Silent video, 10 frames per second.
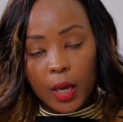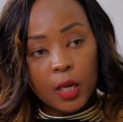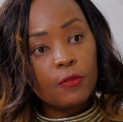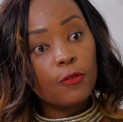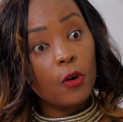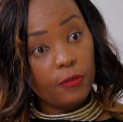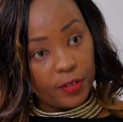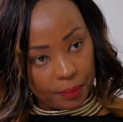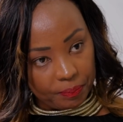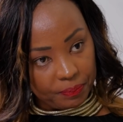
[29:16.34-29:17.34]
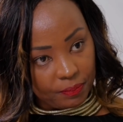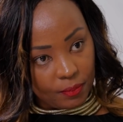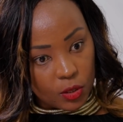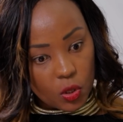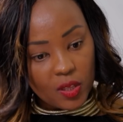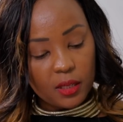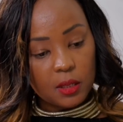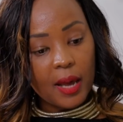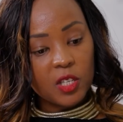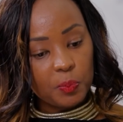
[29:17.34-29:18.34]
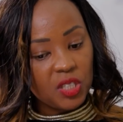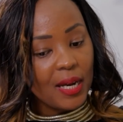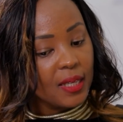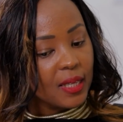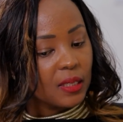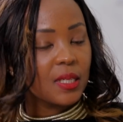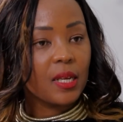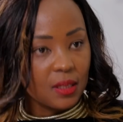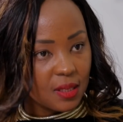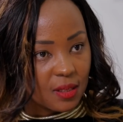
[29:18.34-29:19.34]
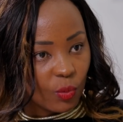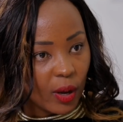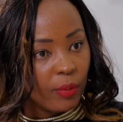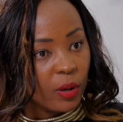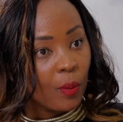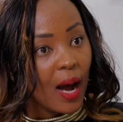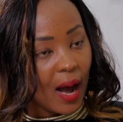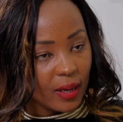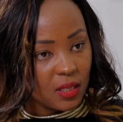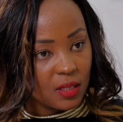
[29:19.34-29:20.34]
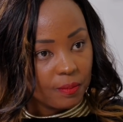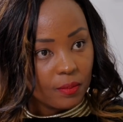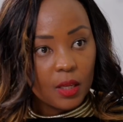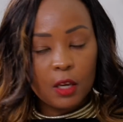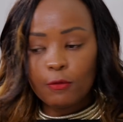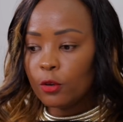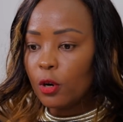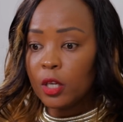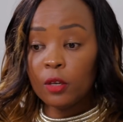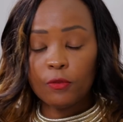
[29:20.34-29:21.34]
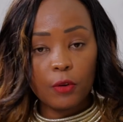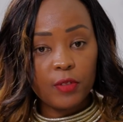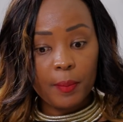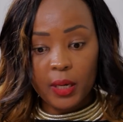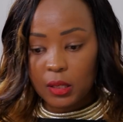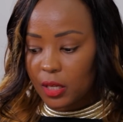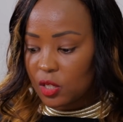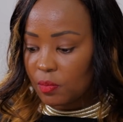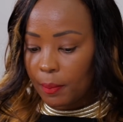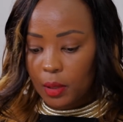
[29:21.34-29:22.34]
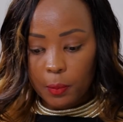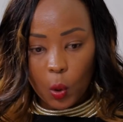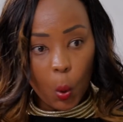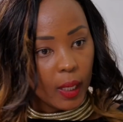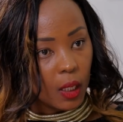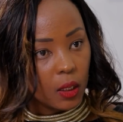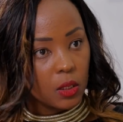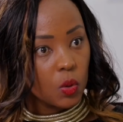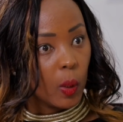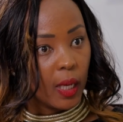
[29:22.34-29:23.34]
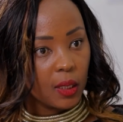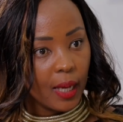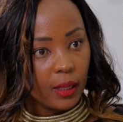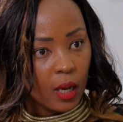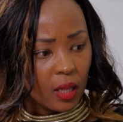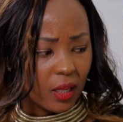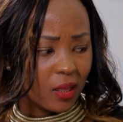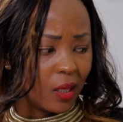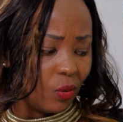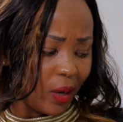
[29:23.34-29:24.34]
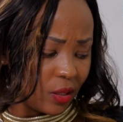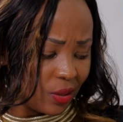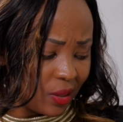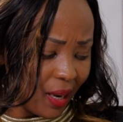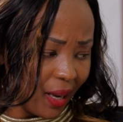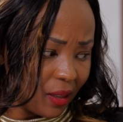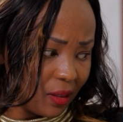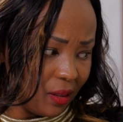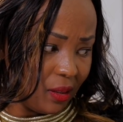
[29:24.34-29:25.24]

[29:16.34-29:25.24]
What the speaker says: Involve them. So that, especially the teens, where we were at, if you don't involve them and it's just mommy cooking this, cooking that, then they look at you, they're like,